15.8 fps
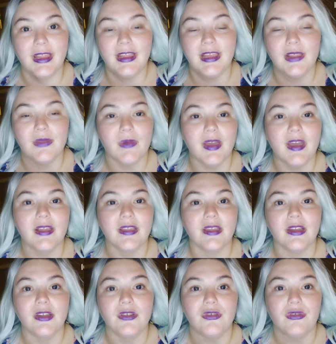these wigs
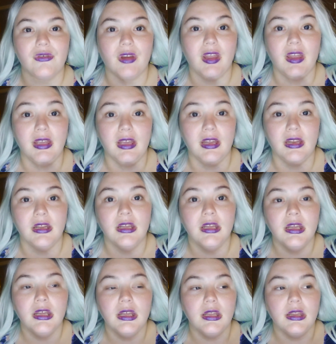and creating
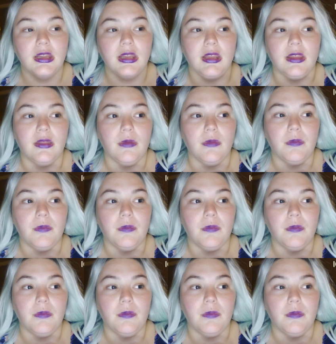these